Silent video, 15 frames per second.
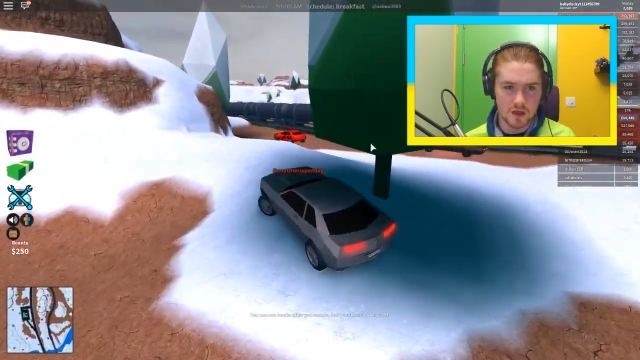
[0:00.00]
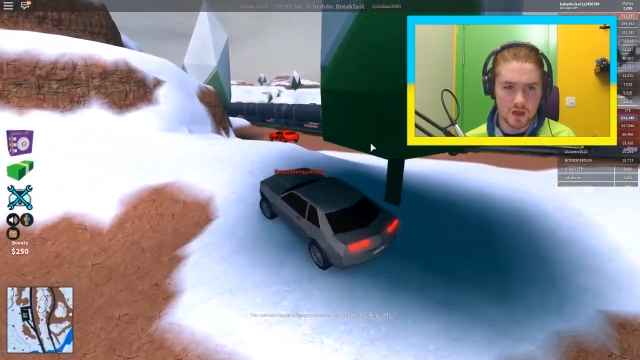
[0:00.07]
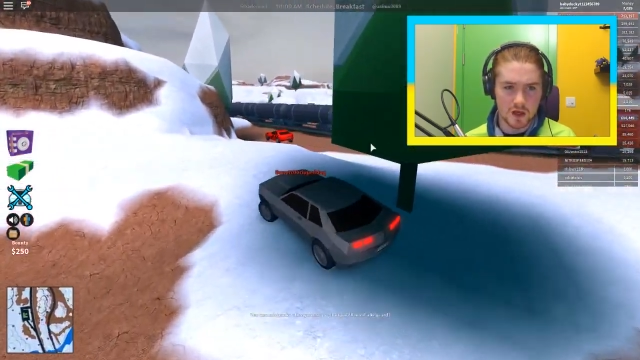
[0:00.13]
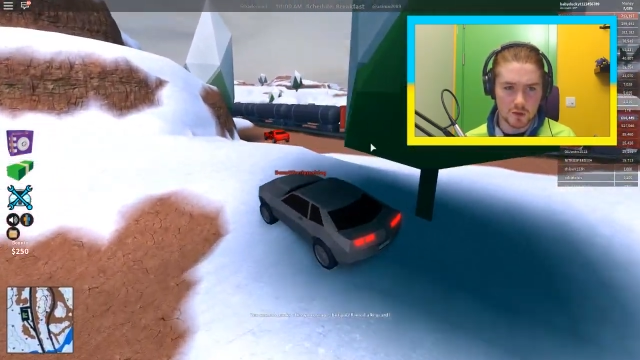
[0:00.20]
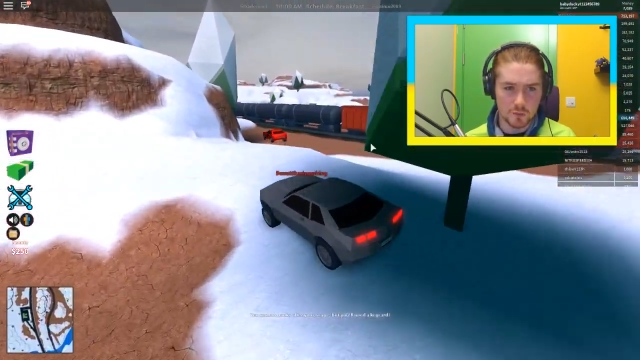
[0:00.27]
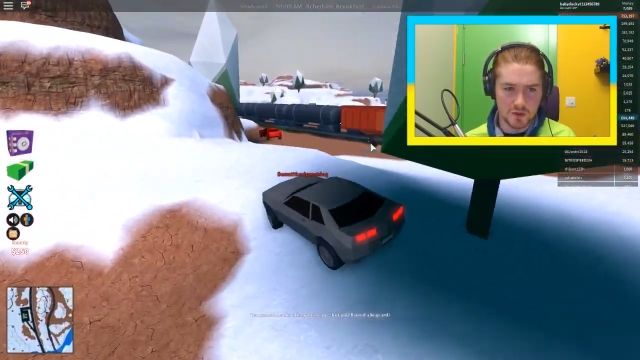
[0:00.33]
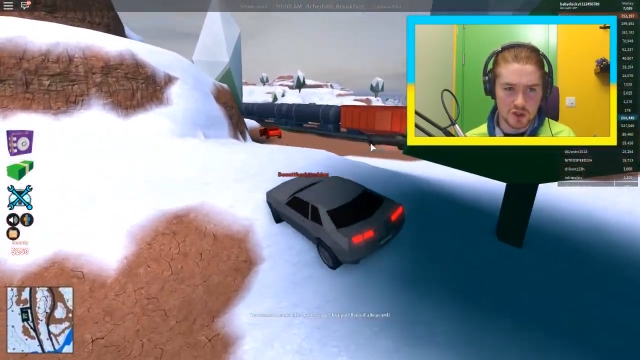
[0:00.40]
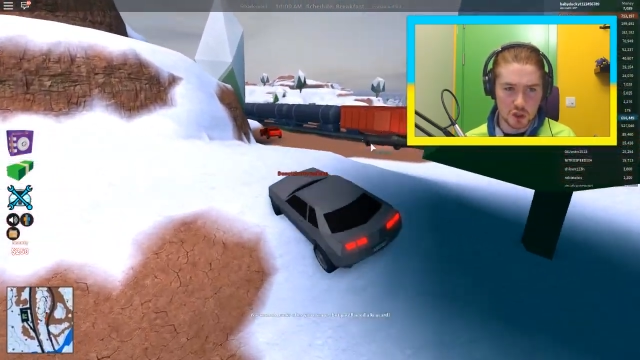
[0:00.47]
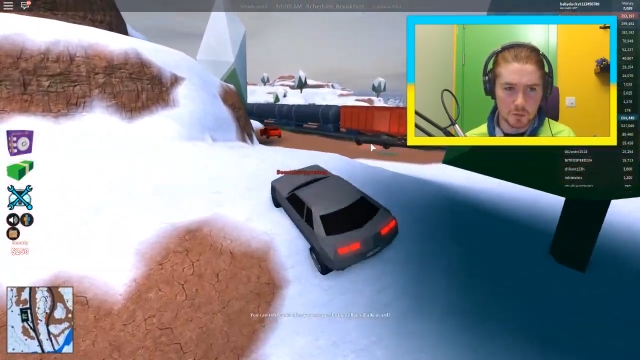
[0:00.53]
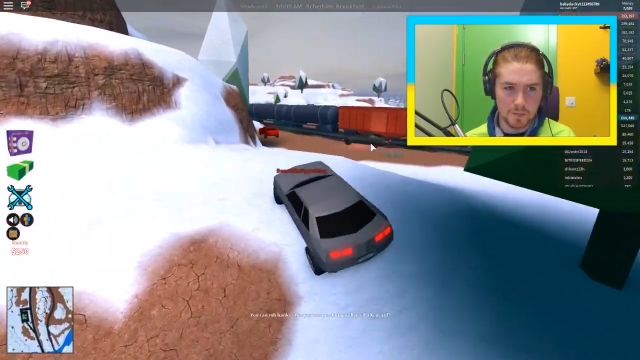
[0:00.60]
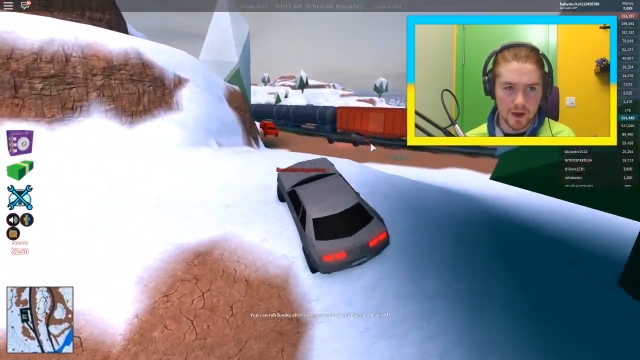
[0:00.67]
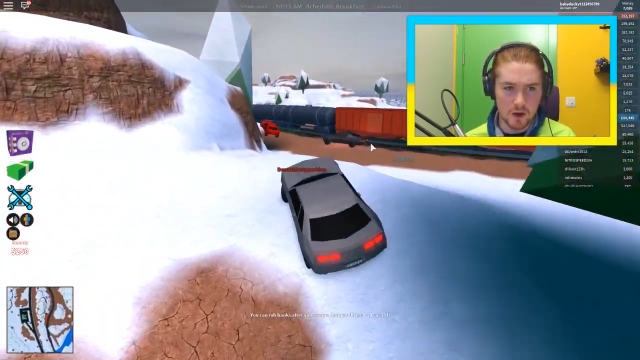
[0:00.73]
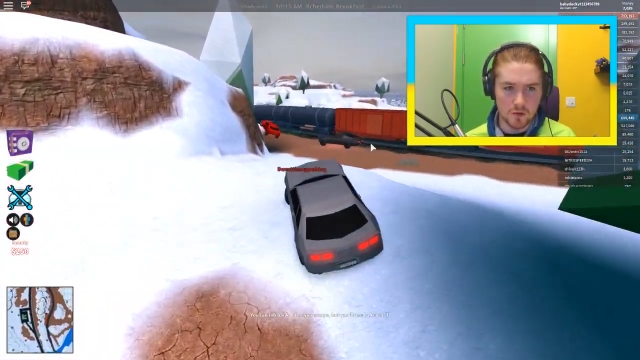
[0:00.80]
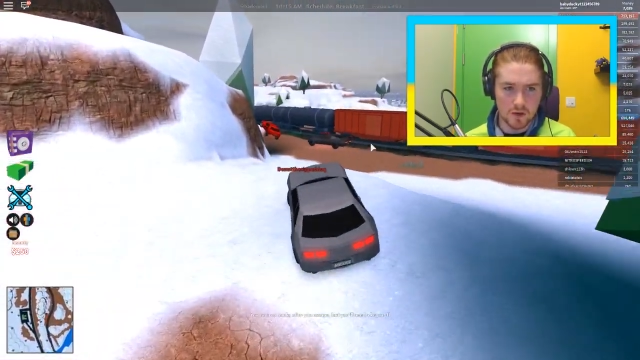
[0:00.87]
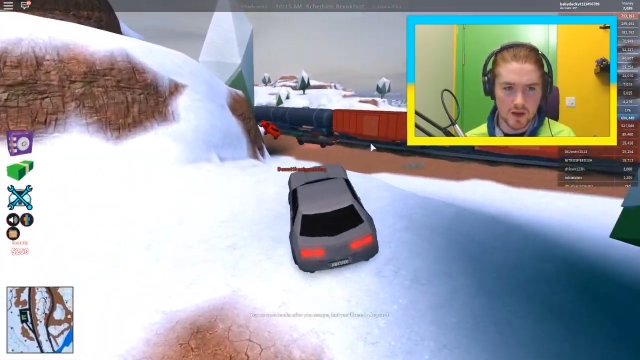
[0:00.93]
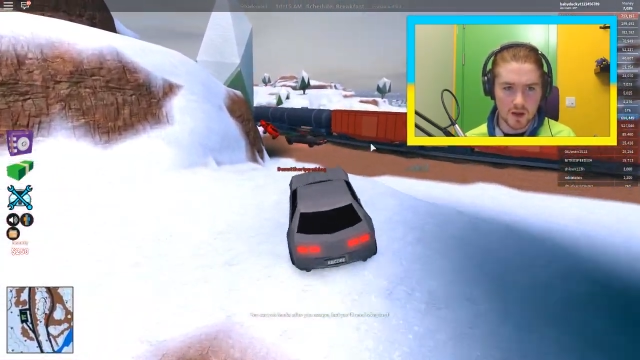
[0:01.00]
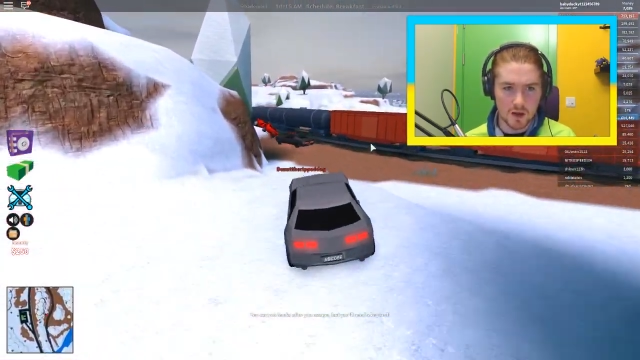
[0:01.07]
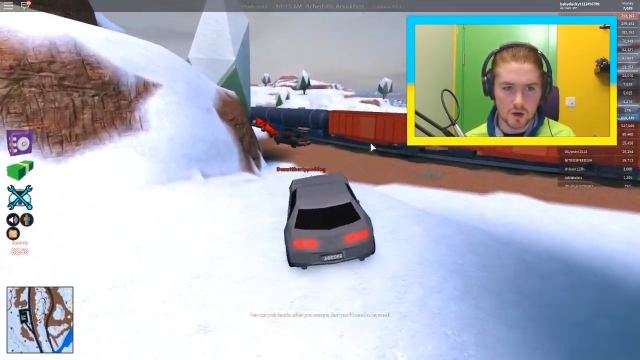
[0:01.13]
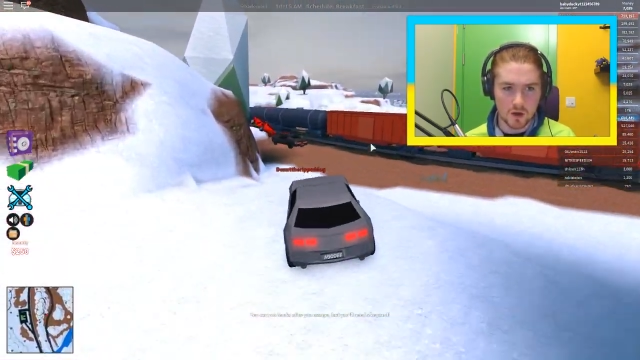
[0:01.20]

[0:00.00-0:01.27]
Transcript: uh, do we jump out? Yeah.